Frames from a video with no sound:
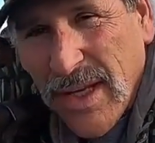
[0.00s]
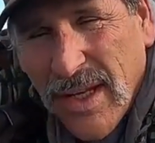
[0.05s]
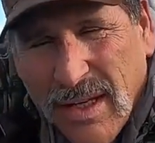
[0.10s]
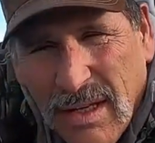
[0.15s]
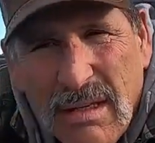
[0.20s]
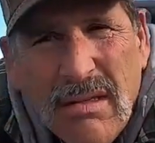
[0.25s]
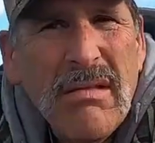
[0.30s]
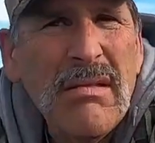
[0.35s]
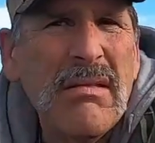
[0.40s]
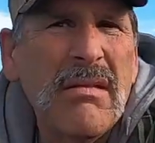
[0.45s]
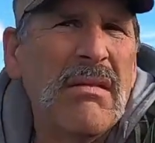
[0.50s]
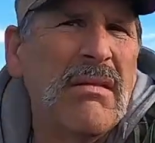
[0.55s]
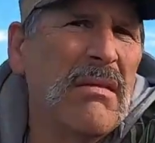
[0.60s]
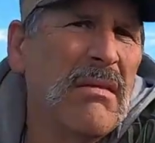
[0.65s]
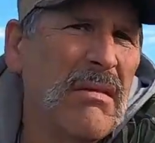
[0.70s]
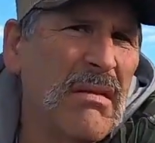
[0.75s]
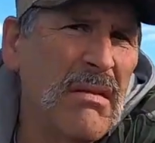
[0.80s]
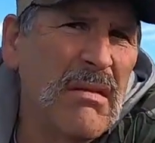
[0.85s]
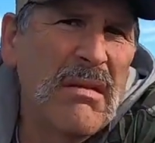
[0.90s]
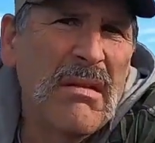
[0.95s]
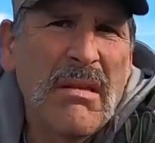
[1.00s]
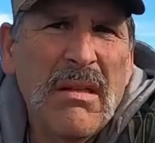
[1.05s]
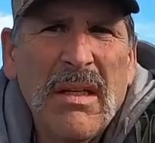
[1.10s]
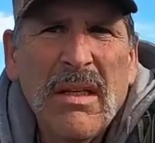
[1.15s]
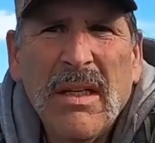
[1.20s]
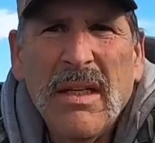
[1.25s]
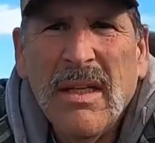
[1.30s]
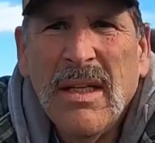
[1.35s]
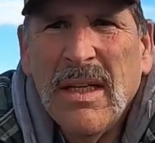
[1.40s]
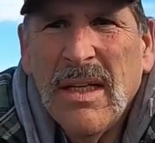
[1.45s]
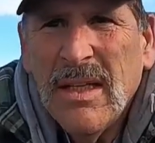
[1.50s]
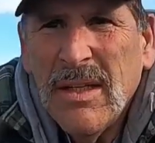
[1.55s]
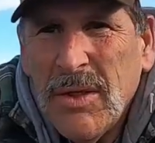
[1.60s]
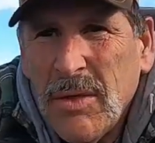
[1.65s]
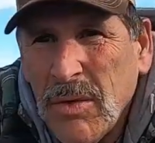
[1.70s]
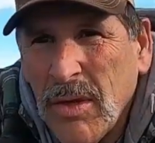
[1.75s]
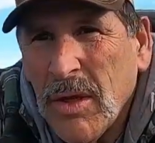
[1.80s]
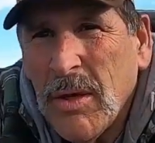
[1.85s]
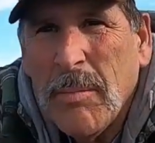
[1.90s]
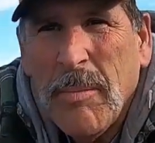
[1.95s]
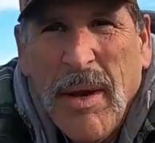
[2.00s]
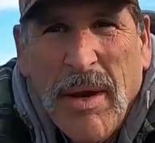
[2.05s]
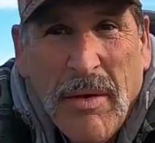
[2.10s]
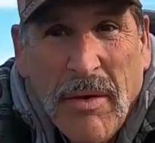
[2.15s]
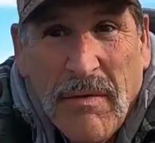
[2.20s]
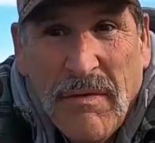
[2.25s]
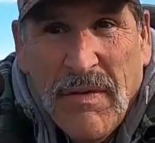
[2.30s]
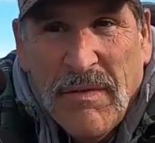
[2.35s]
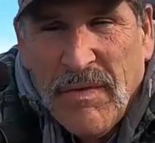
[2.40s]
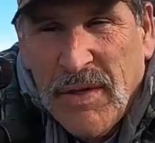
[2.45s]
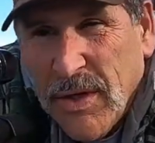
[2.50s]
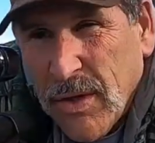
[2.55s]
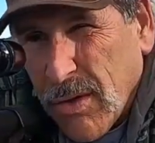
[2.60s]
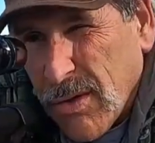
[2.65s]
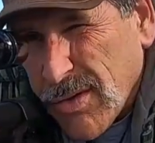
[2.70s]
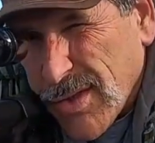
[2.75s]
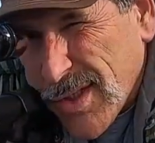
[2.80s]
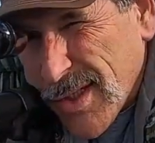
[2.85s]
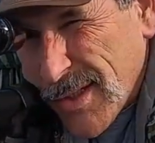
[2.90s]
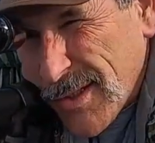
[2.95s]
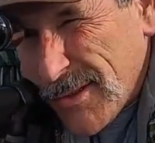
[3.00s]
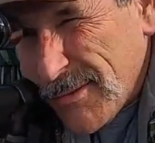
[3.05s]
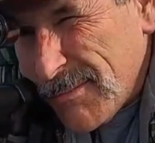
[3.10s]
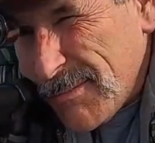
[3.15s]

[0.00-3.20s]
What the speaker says: can do a little better at 50 yards.